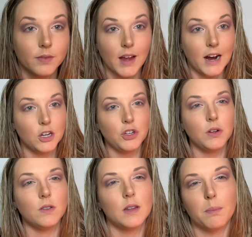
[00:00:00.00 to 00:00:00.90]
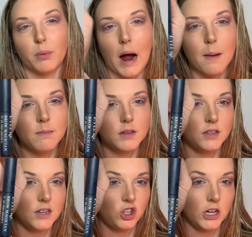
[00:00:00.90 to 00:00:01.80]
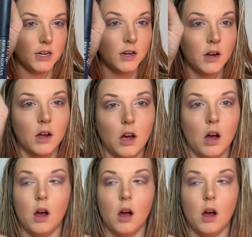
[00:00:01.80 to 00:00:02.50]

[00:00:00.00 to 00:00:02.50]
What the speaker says: I just use the Brow Musician.